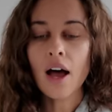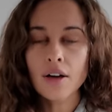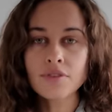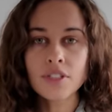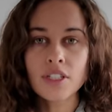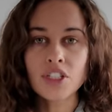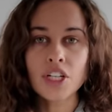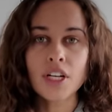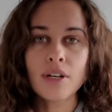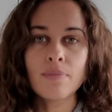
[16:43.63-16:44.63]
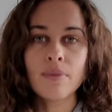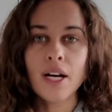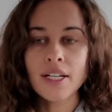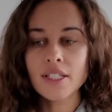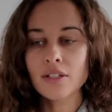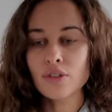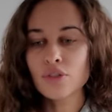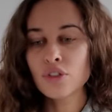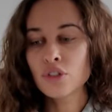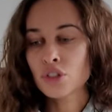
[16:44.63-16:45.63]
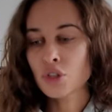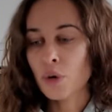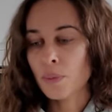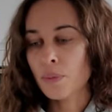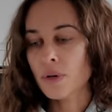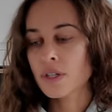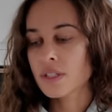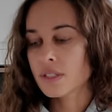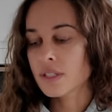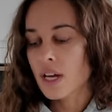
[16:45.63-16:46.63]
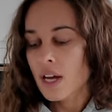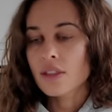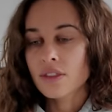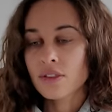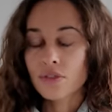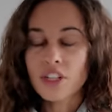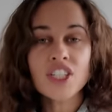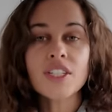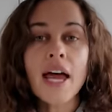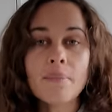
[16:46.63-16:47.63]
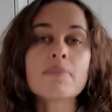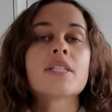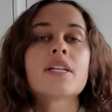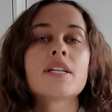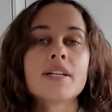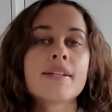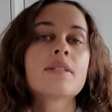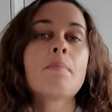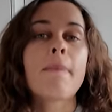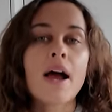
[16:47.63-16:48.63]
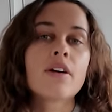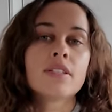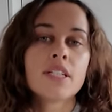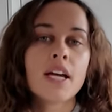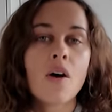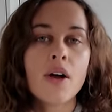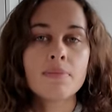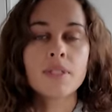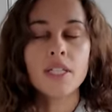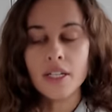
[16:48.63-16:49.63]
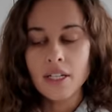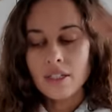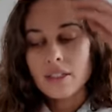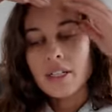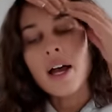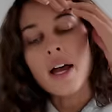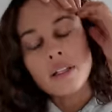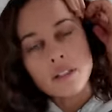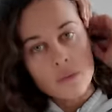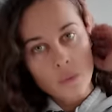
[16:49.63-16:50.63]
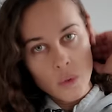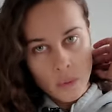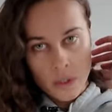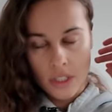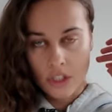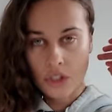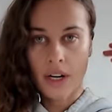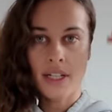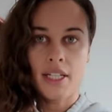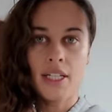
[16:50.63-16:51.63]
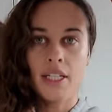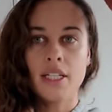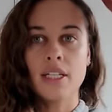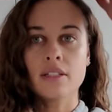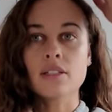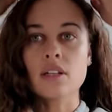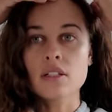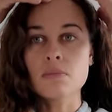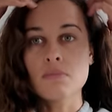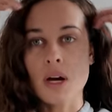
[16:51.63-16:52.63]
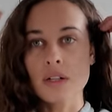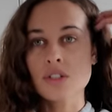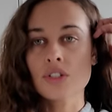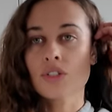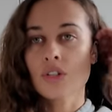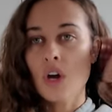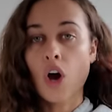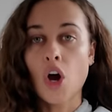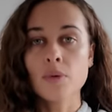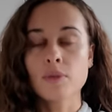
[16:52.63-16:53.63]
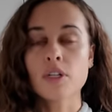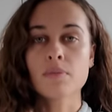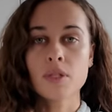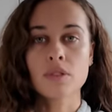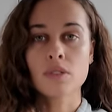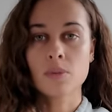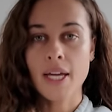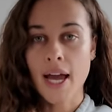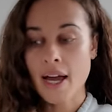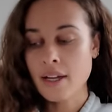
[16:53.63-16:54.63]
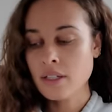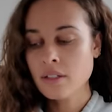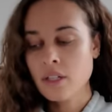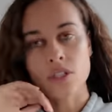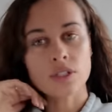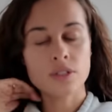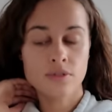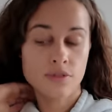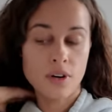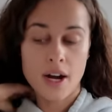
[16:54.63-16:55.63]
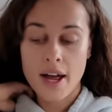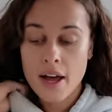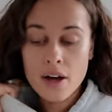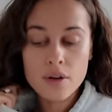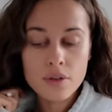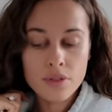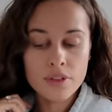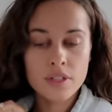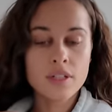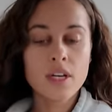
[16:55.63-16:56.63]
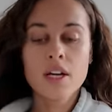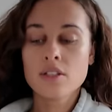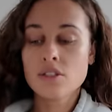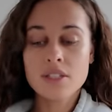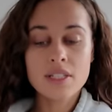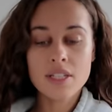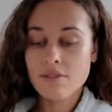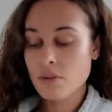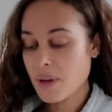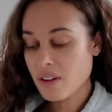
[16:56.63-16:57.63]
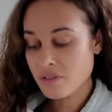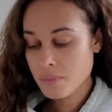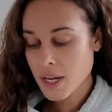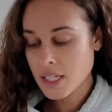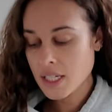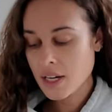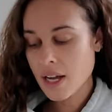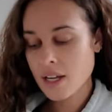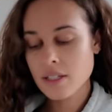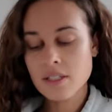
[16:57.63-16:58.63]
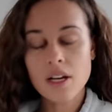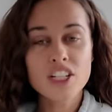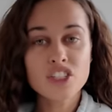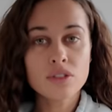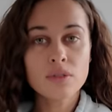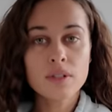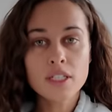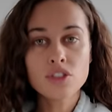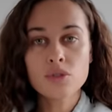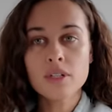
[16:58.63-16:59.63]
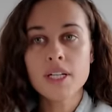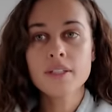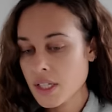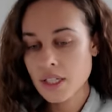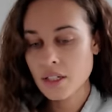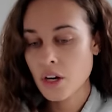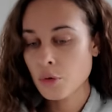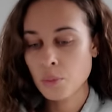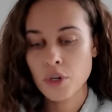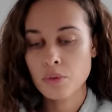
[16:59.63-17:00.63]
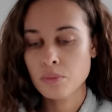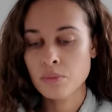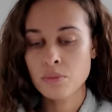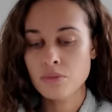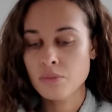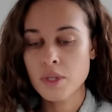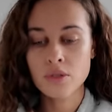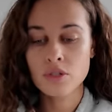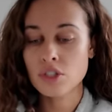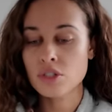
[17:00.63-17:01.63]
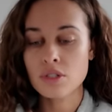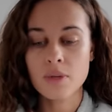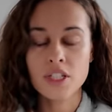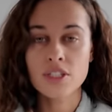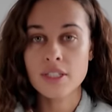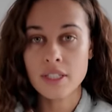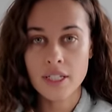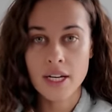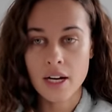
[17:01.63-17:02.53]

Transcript: After the gym, I did a food shop because the fridge is empty. It's embarrassing how empty it is. And we want to try and eat as much home cooked meals as we can just for our health and just to save a bit of money. And I do enjoy eating home cooked meals just as much as eating